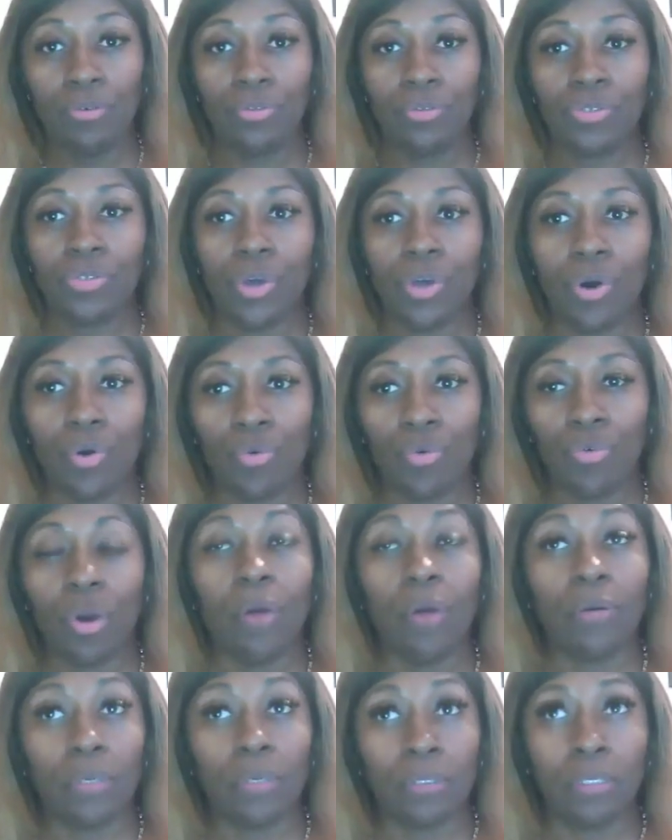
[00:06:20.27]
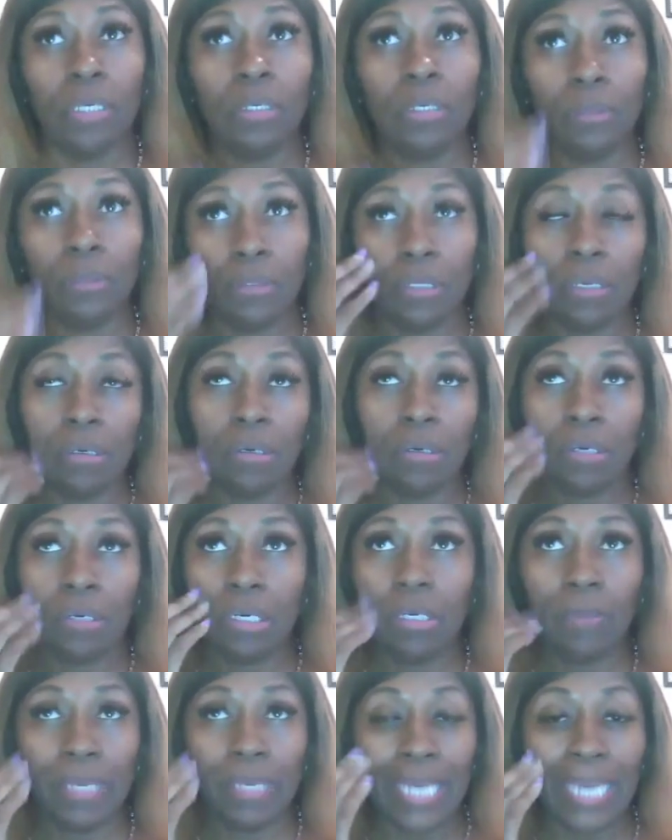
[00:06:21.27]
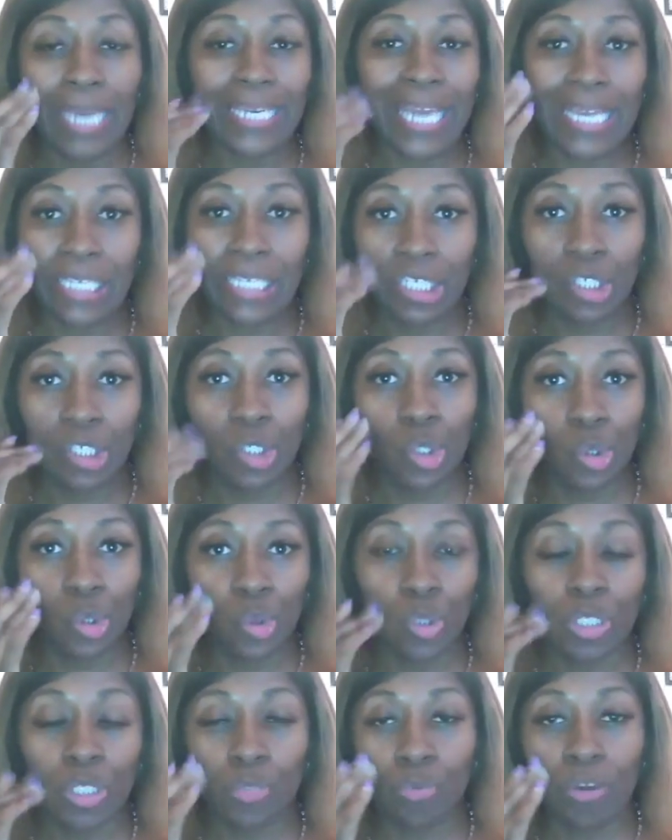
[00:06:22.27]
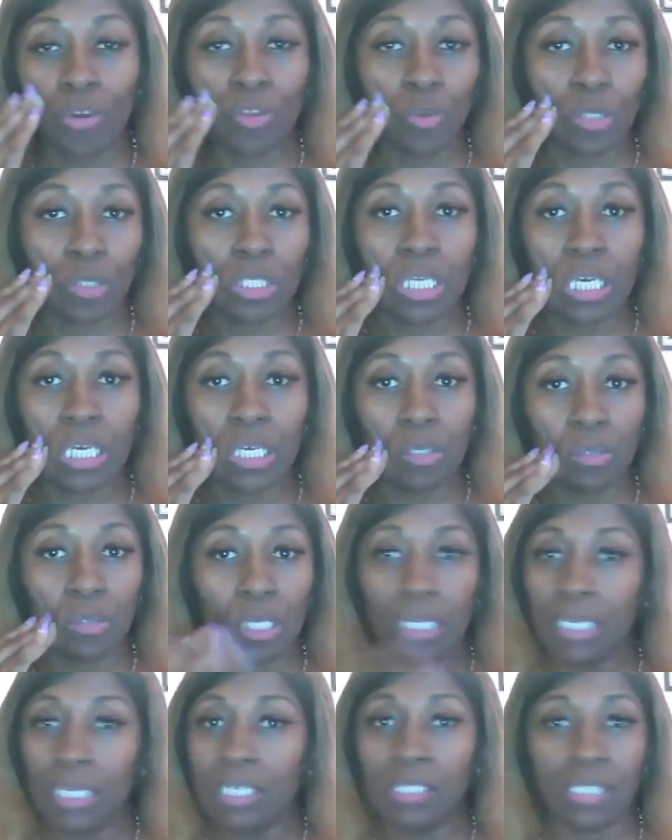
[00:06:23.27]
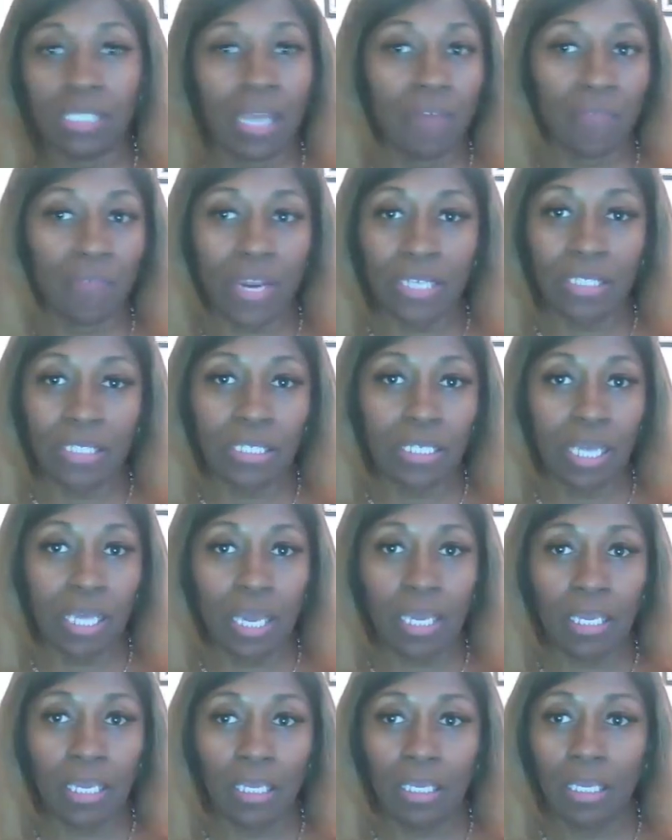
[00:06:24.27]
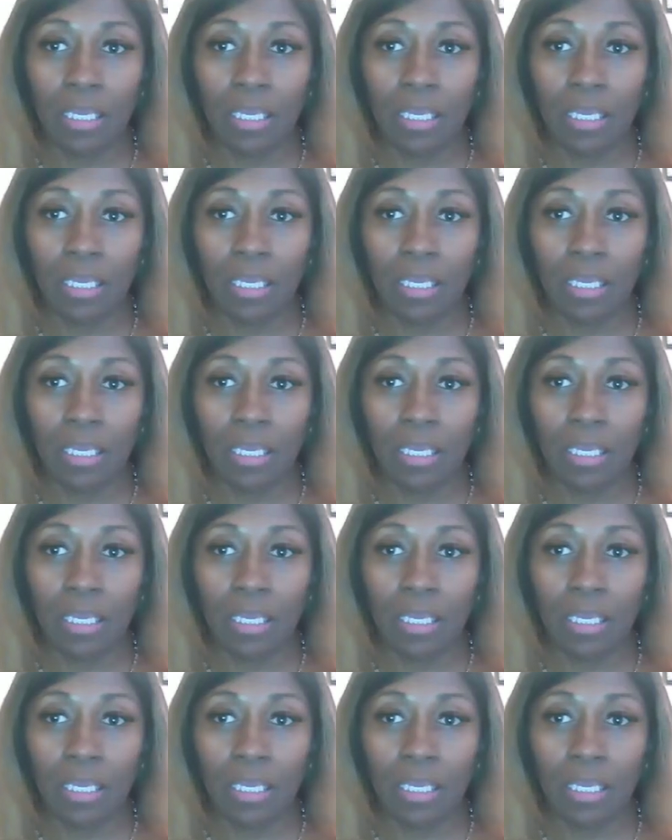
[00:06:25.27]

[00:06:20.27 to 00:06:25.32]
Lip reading: So could have been like 92. His brother was killed and he's not right today.